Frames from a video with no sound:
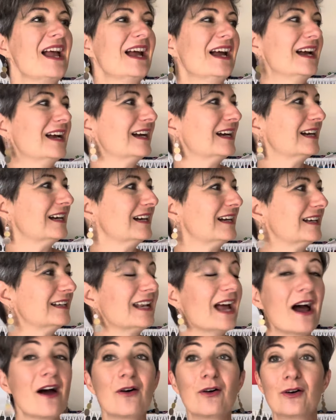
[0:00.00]
Uh,
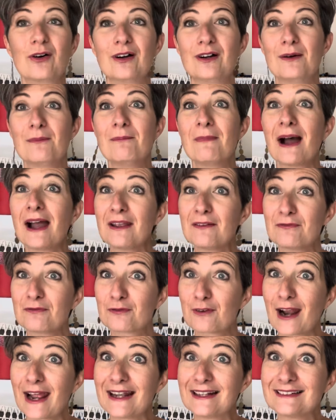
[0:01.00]
now, uh, my
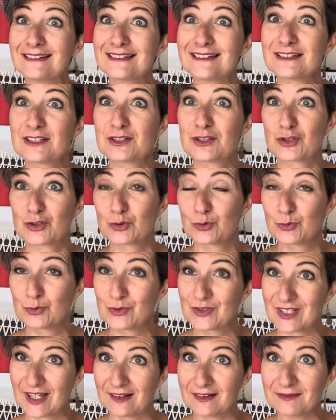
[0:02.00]
friend
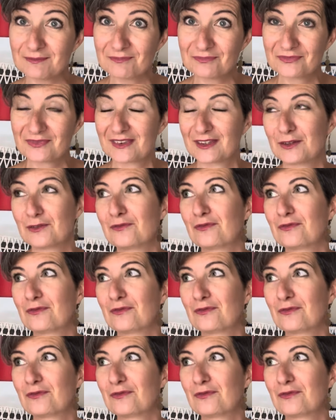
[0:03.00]
Susan, you